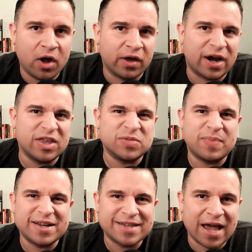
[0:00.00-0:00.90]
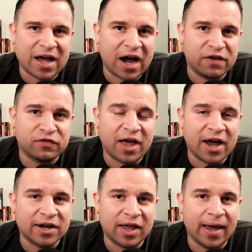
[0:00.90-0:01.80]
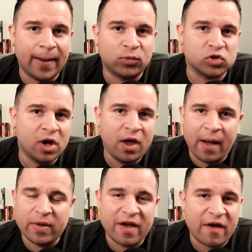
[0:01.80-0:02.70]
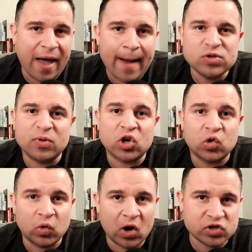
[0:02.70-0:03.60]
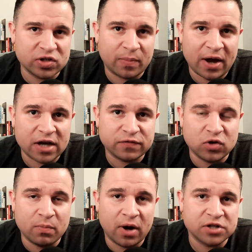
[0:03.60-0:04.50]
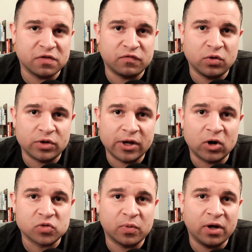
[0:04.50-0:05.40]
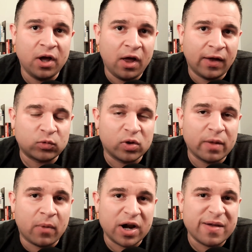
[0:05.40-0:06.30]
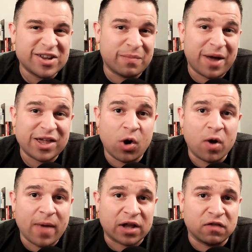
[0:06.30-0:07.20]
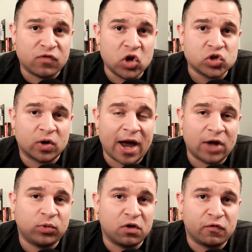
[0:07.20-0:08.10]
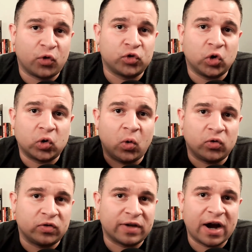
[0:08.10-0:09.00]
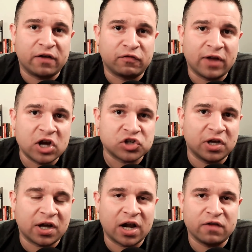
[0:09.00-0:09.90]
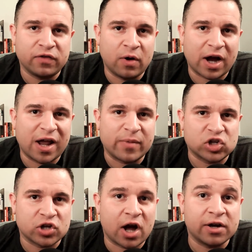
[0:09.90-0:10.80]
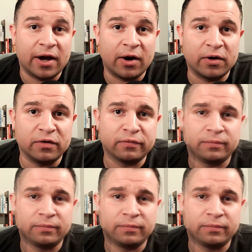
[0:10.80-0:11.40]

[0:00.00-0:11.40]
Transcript: and kind of these big tech high flying names, which I mean have absolutely been crushed in the past few months and few years. But that's where the money ended up might going back in the future as we go full circle in this entire inflation kind of you know economic shock narrative.